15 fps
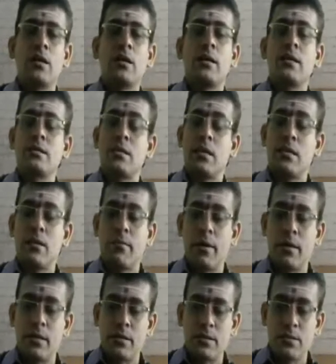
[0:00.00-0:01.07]
is nothing
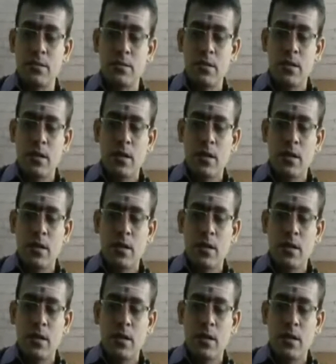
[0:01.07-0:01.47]
but this.